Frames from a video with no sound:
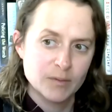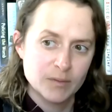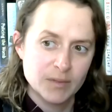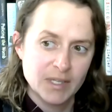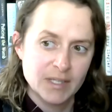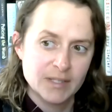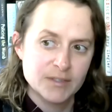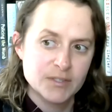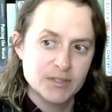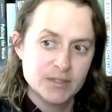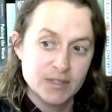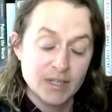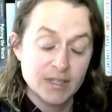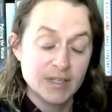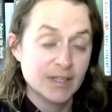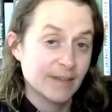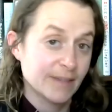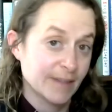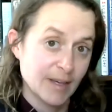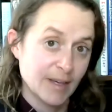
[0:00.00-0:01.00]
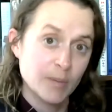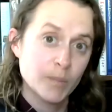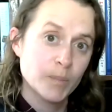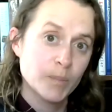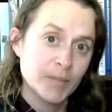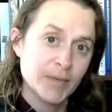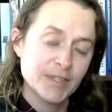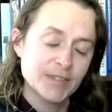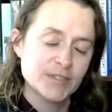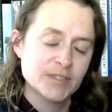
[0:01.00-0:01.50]
and study them
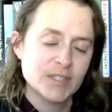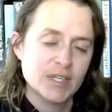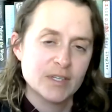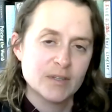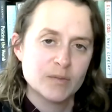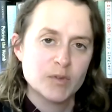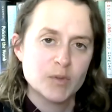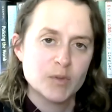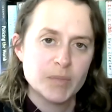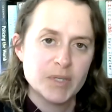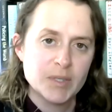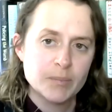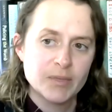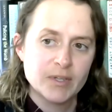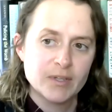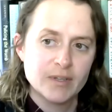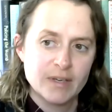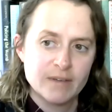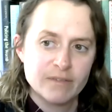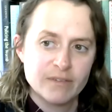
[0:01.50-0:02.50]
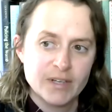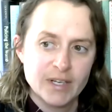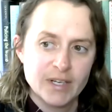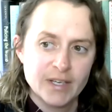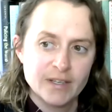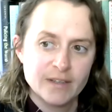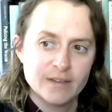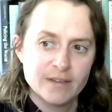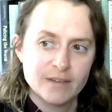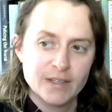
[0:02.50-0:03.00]
instead of the people I
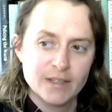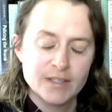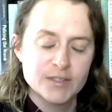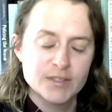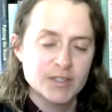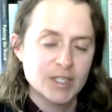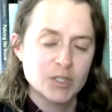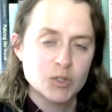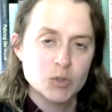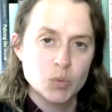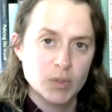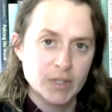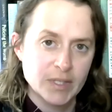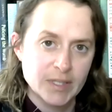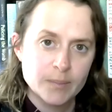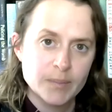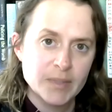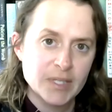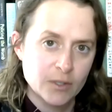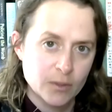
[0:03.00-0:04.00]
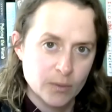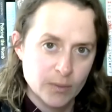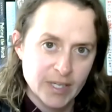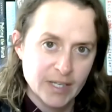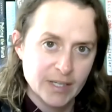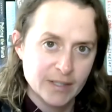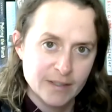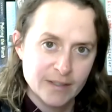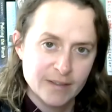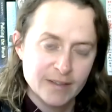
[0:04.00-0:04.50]
find instinctually to be
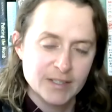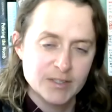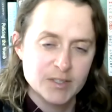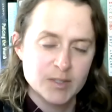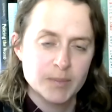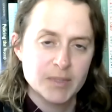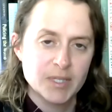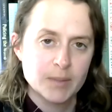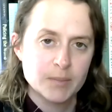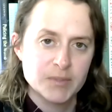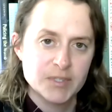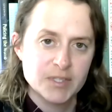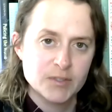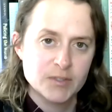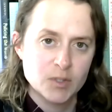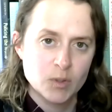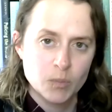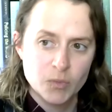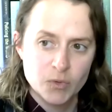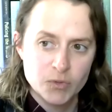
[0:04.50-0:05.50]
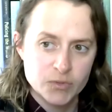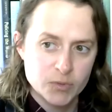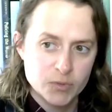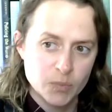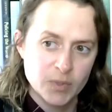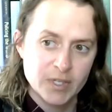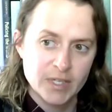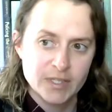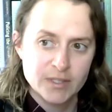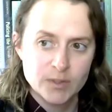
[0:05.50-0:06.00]
correct. I think sometimes it's almost,
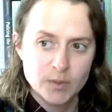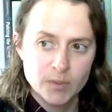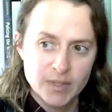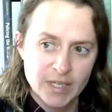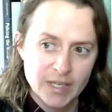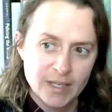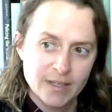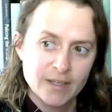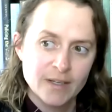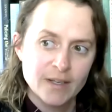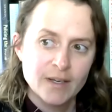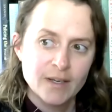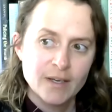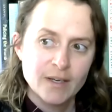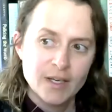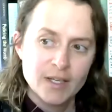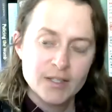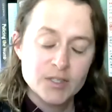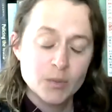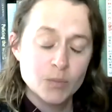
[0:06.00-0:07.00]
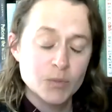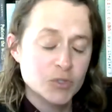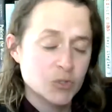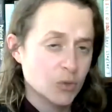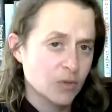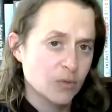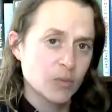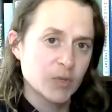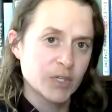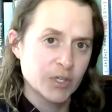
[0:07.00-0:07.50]
when I do that, it's almost sort
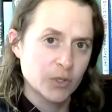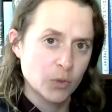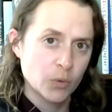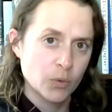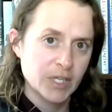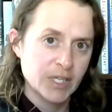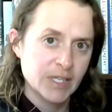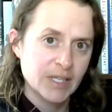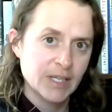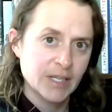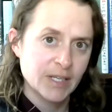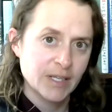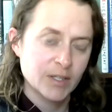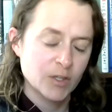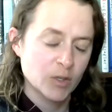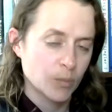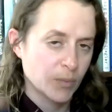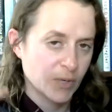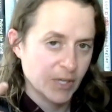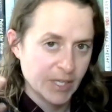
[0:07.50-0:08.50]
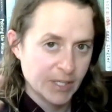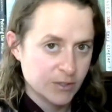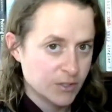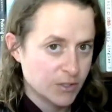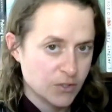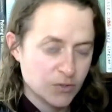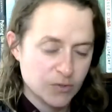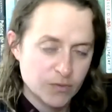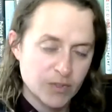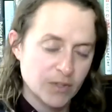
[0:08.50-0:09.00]
of when you're reading and your brain
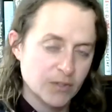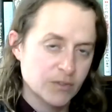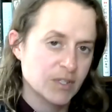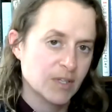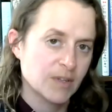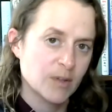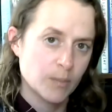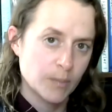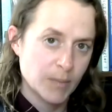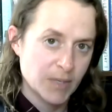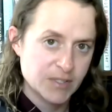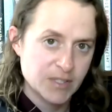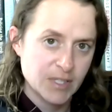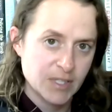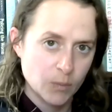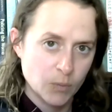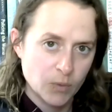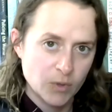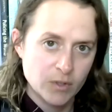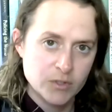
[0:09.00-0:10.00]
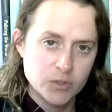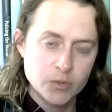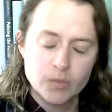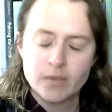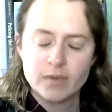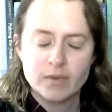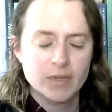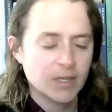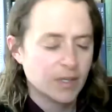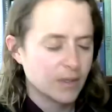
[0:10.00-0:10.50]
just fills in the missing words where
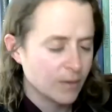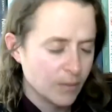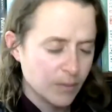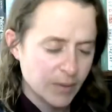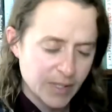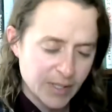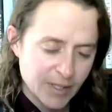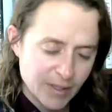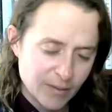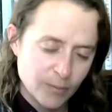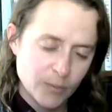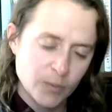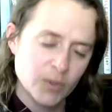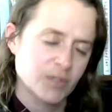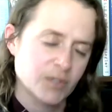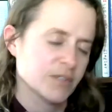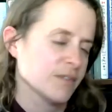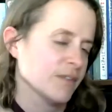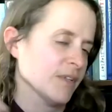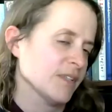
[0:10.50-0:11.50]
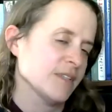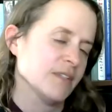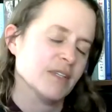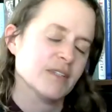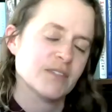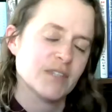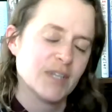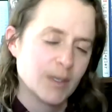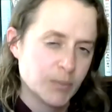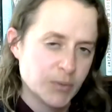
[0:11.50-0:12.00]
you're like, oh yeah, of course,
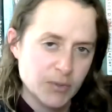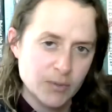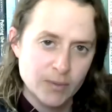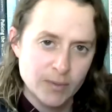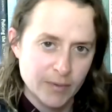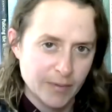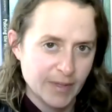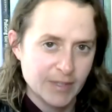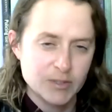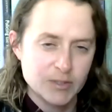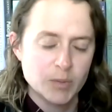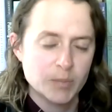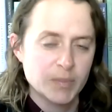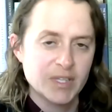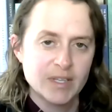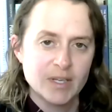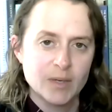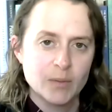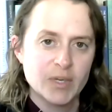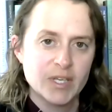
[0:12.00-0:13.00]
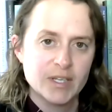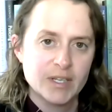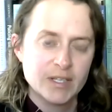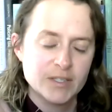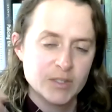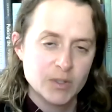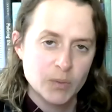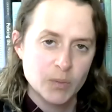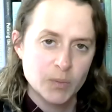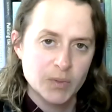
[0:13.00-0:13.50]
yes, absolutely, that should be that way. And I
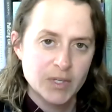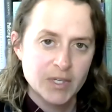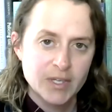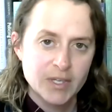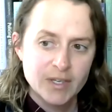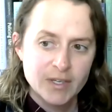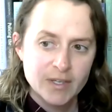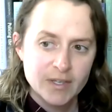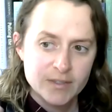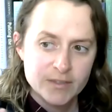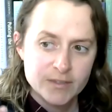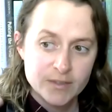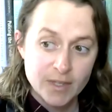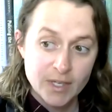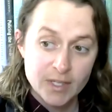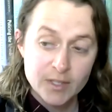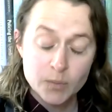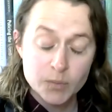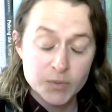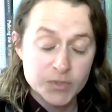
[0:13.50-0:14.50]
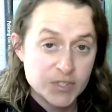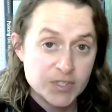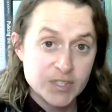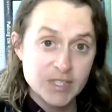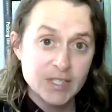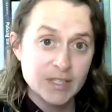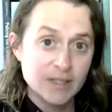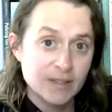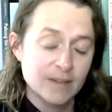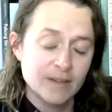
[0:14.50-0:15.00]
don't
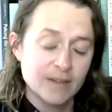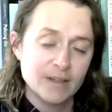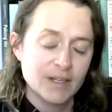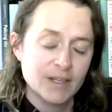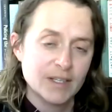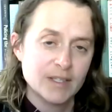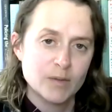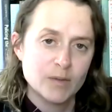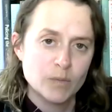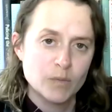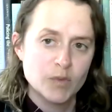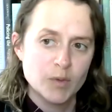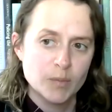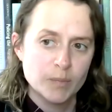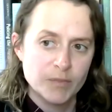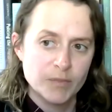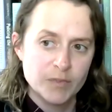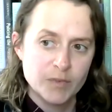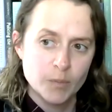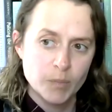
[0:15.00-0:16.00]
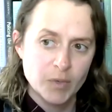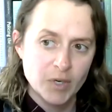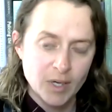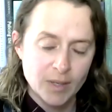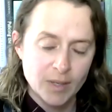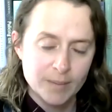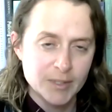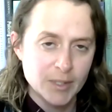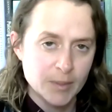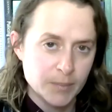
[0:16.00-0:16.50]
see the kind of the
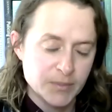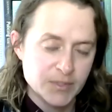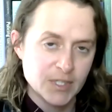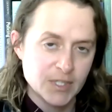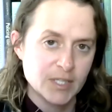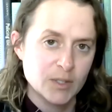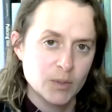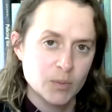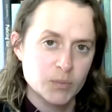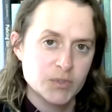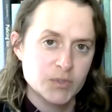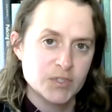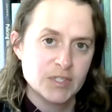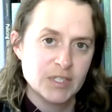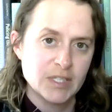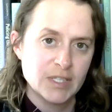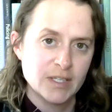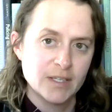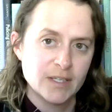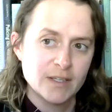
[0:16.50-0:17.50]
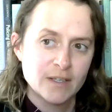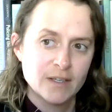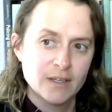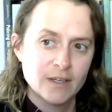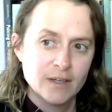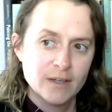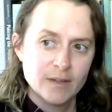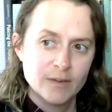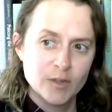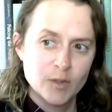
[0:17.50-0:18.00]
problems. I don't see
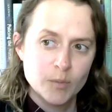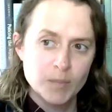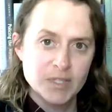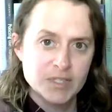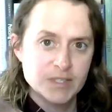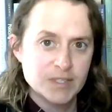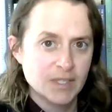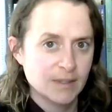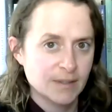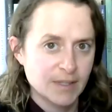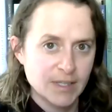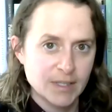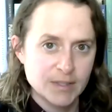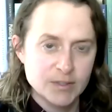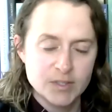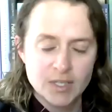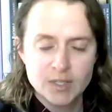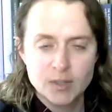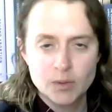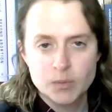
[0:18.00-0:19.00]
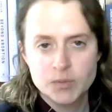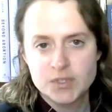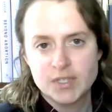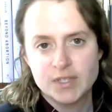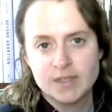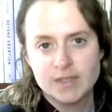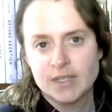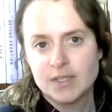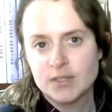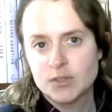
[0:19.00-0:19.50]
the missing links. I don't see
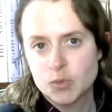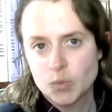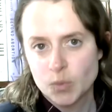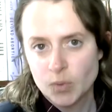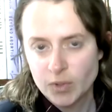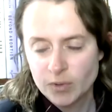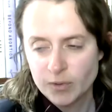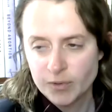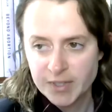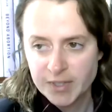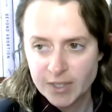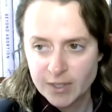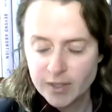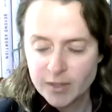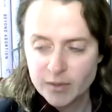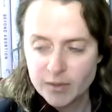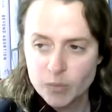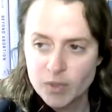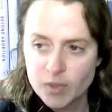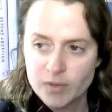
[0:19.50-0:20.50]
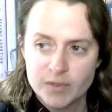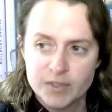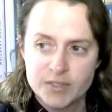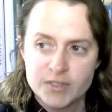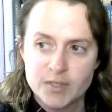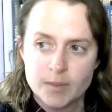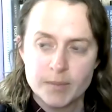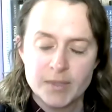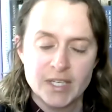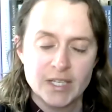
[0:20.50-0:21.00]
the historical narrative, where if it's
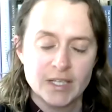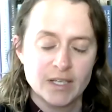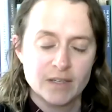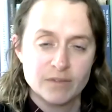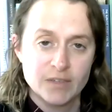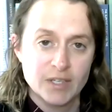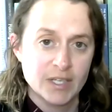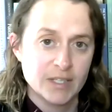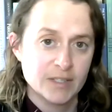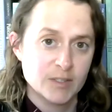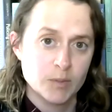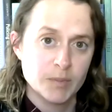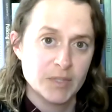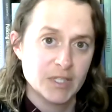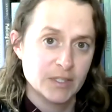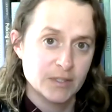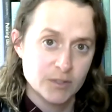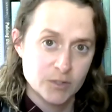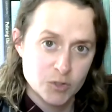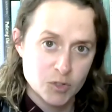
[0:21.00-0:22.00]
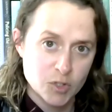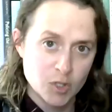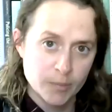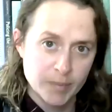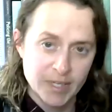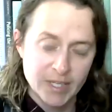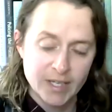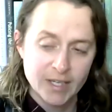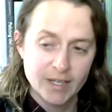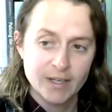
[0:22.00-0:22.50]
something I find to be
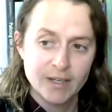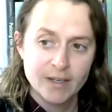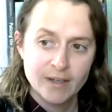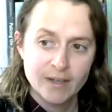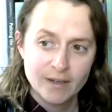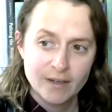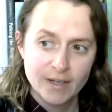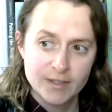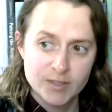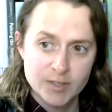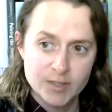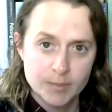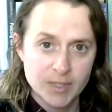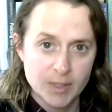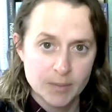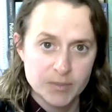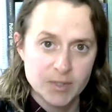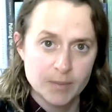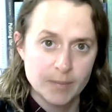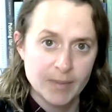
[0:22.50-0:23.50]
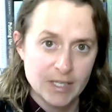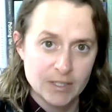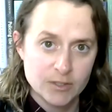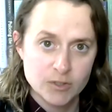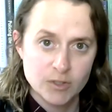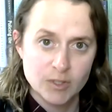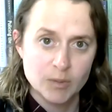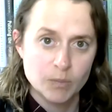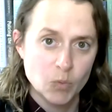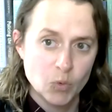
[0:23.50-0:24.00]
disturbing, I sometimes am
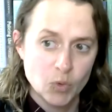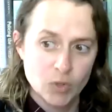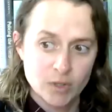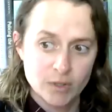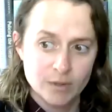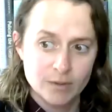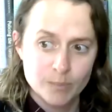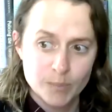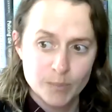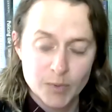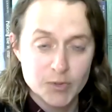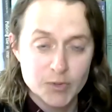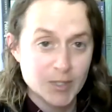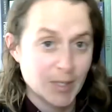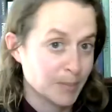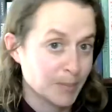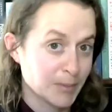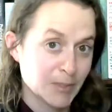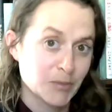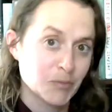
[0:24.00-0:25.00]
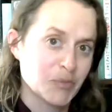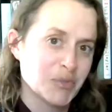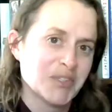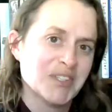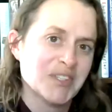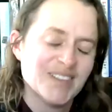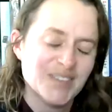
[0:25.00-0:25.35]
actually more perceptive,